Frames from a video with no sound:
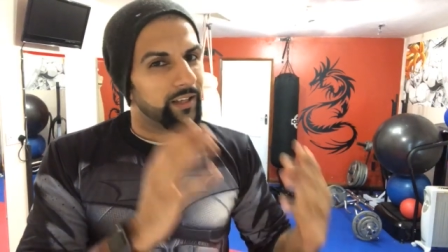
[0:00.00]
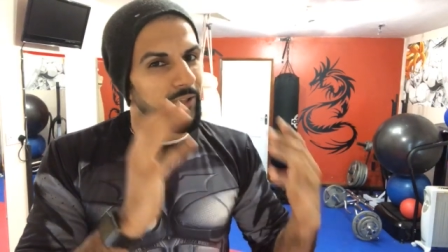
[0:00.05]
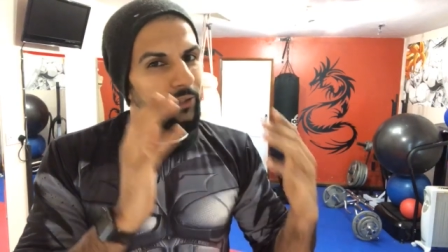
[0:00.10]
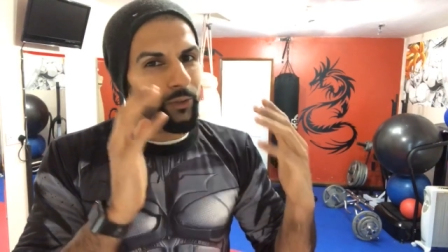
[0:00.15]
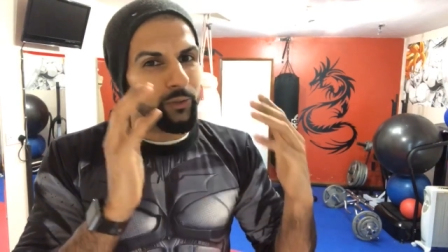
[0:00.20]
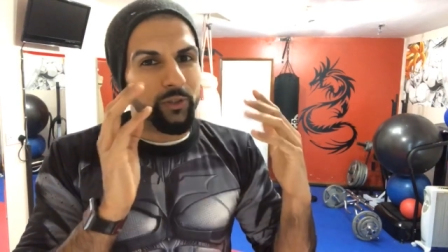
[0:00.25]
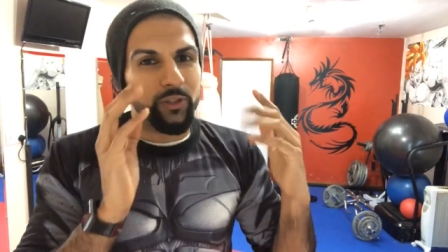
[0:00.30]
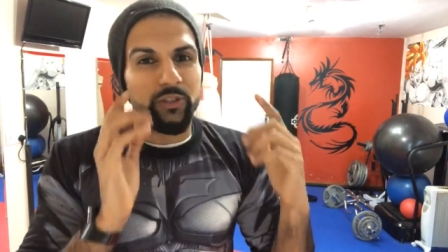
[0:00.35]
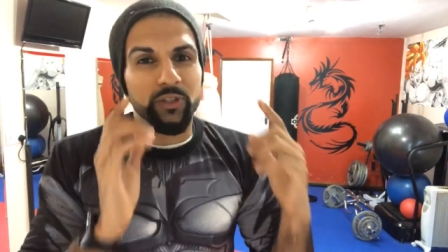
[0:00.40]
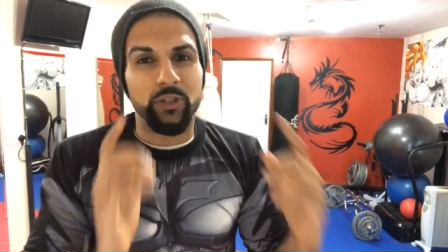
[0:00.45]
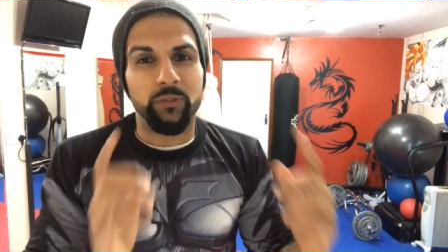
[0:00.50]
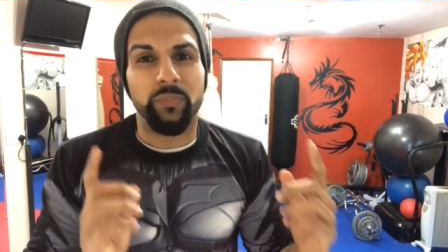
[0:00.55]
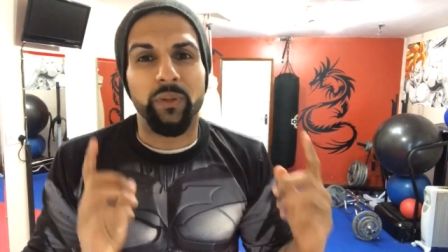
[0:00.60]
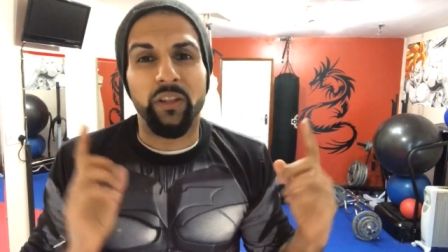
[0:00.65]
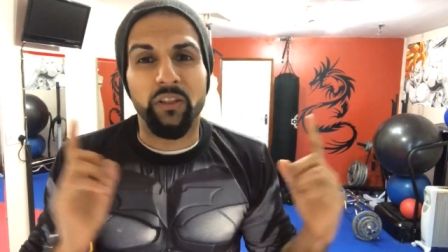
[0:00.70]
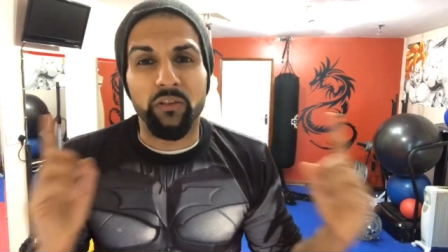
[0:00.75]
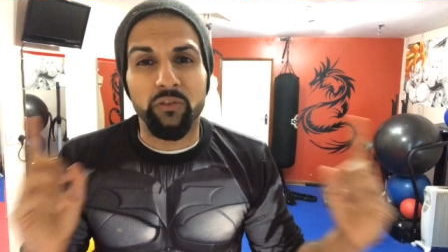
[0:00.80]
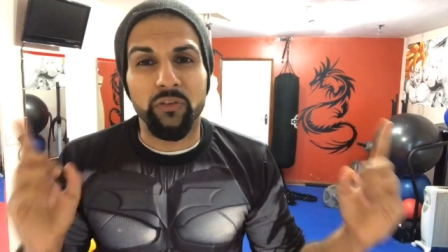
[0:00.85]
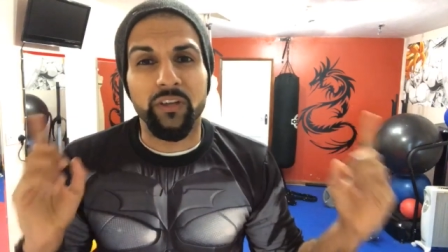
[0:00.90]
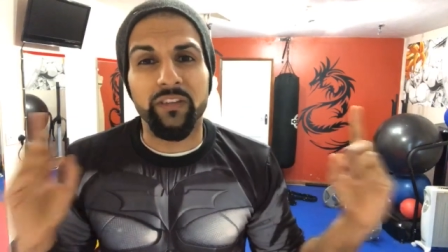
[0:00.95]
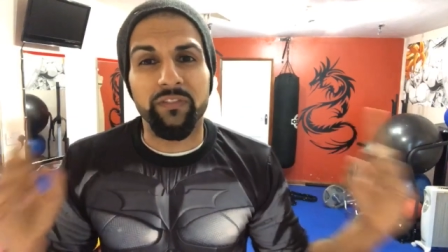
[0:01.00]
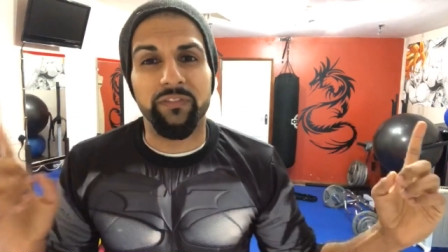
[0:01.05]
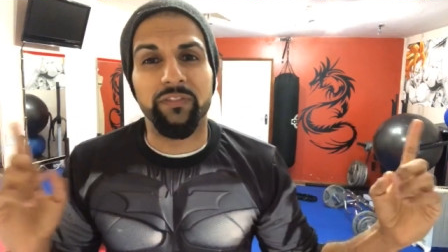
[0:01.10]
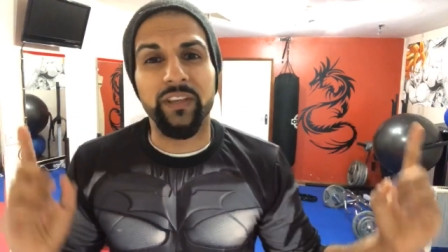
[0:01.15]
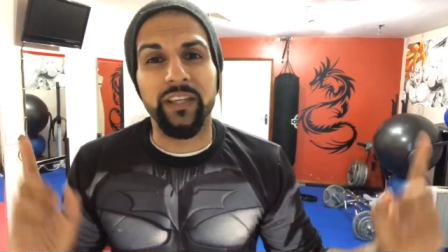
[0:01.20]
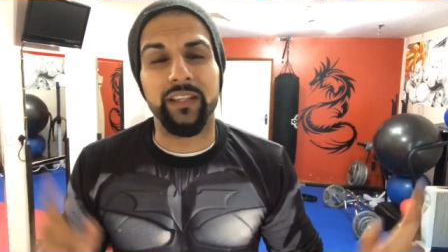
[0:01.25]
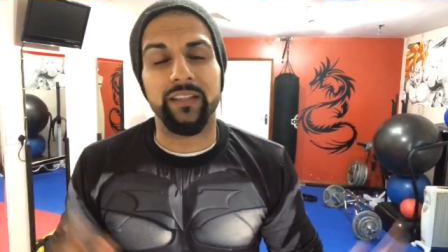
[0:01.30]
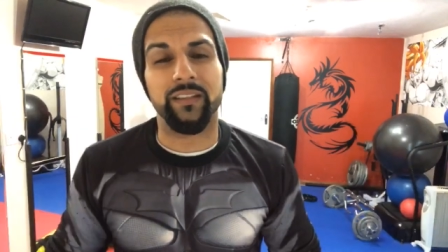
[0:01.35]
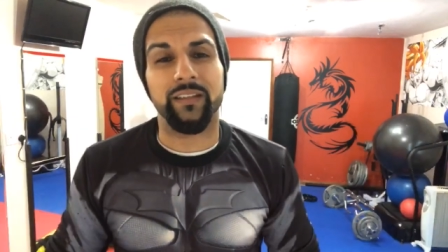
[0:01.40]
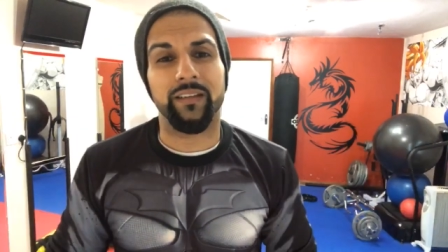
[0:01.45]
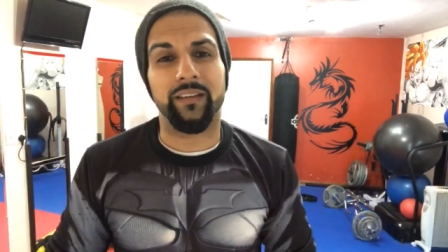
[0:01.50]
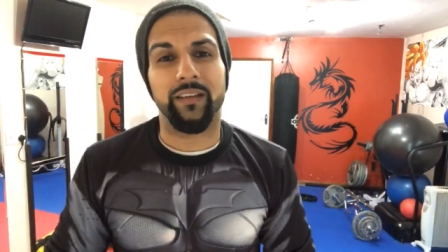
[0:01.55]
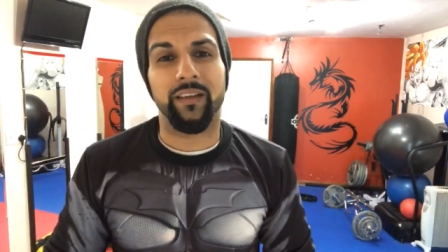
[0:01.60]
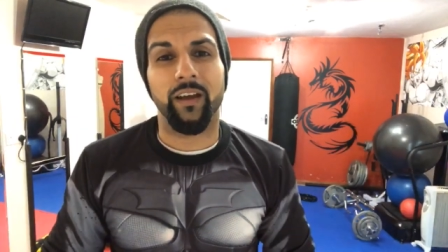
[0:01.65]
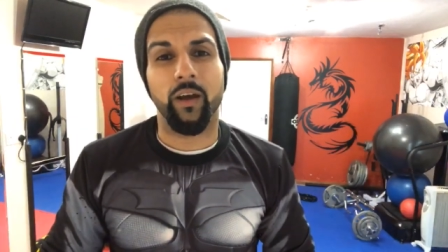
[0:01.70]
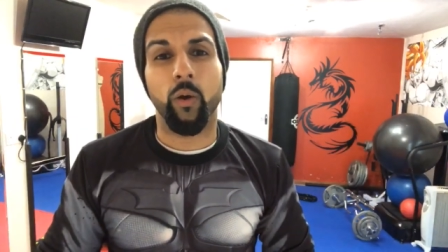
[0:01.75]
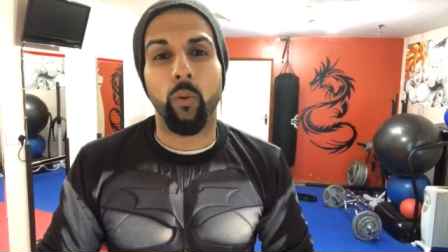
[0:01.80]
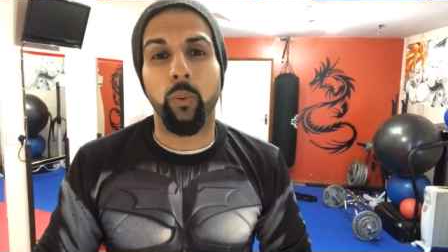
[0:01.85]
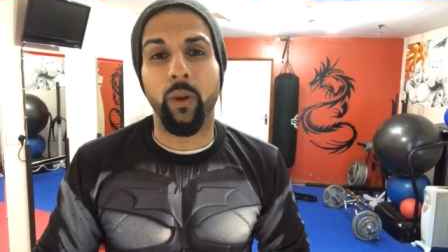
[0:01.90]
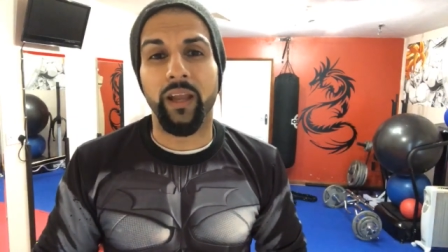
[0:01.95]
You could just be 3 feet
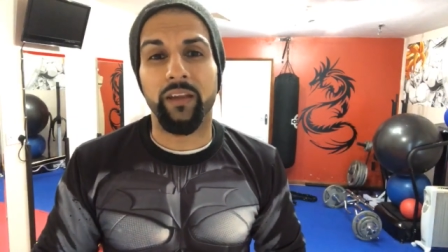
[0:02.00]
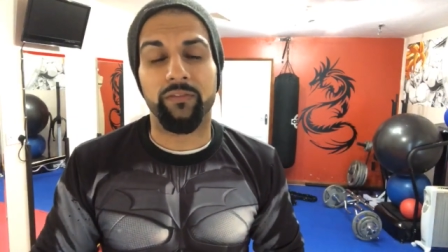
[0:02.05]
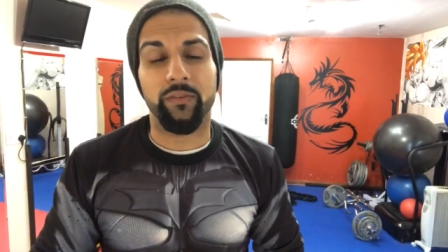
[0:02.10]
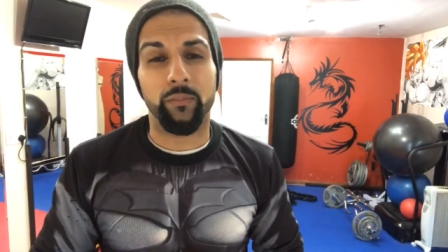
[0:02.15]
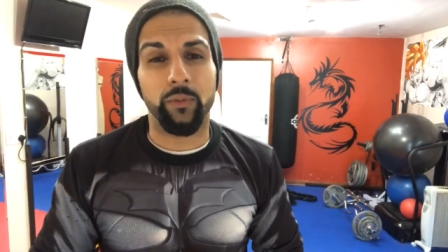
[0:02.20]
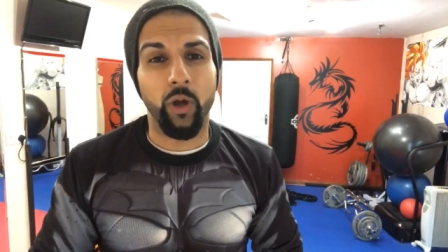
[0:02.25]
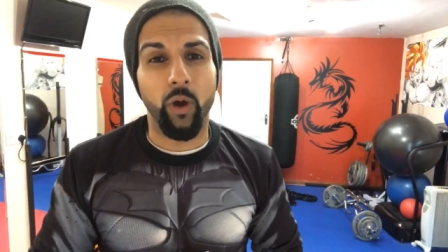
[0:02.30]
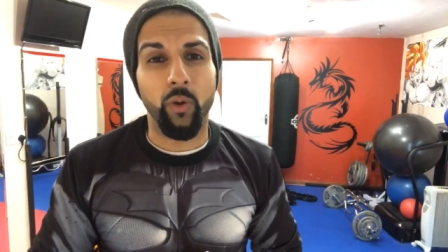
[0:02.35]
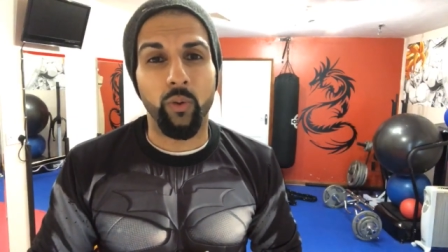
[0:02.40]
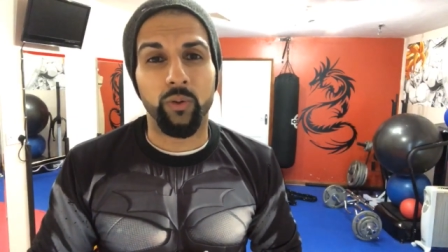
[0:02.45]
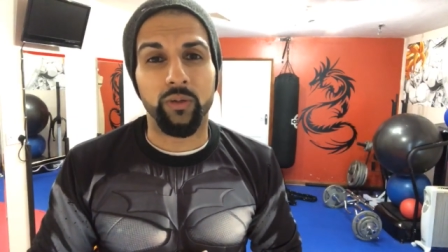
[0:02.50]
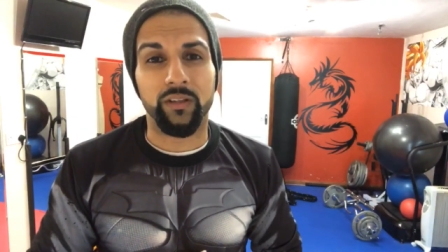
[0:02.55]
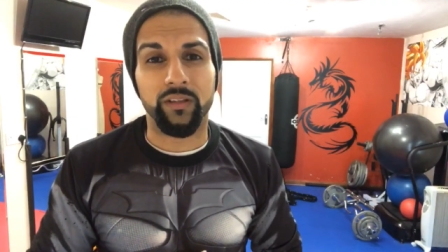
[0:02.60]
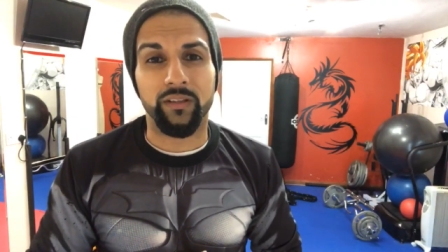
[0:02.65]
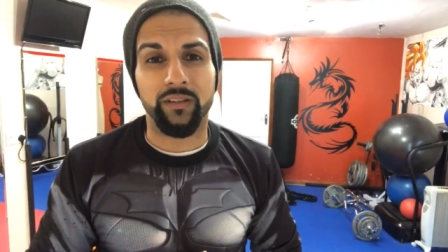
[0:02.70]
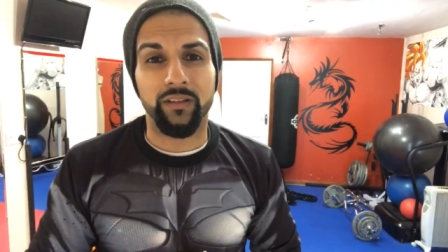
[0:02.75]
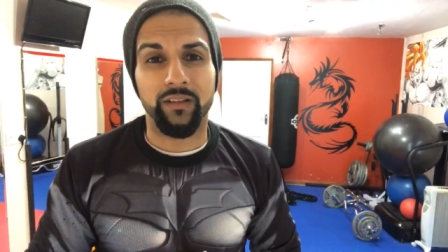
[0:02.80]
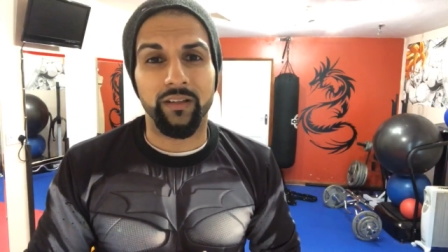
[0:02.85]
away from gold.